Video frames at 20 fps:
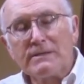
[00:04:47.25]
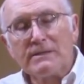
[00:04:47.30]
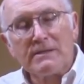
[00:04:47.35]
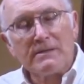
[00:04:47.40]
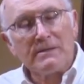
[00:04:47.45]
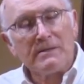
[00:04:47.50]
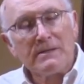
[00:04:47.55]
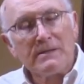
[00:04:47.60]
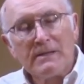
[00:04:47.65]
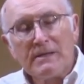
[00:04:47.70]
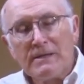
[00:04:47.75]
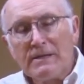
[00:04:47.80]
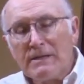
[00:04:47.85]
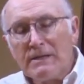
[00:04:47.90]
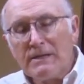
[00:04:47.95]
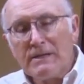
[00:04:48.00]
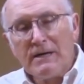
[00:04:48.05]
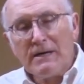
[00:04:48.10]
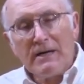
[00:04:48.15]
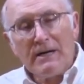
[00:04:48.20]

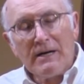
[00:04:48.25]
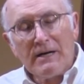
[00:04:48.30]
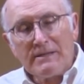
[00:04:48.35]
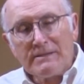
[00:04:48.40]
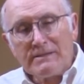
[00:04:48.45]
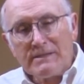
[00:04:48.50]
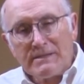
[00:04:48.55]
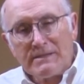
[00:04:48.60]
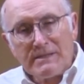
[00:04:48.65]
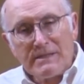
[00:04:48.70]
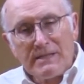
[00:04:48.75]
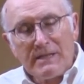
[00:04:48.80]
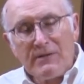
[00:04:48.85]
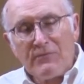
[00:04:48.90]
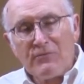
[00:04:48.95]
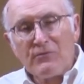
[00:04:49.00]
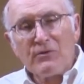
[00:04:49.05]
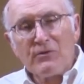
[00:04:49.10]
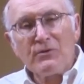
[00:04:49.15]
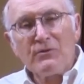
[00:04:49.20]
just to
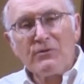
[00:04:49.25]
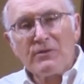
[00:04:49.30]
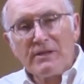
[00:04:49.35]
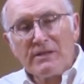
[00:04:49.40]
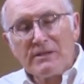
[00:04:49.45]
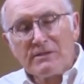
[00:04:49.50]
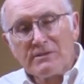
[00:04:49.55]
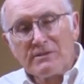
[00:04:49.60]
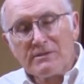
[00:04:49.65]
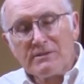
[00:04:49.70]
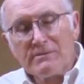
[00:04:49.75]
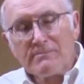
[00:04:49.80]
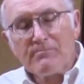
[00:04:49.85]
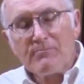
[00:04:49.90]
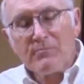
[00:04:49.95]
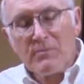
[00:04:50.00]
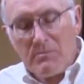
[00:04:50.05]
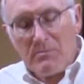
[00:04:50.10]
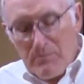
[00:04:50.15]
get through this.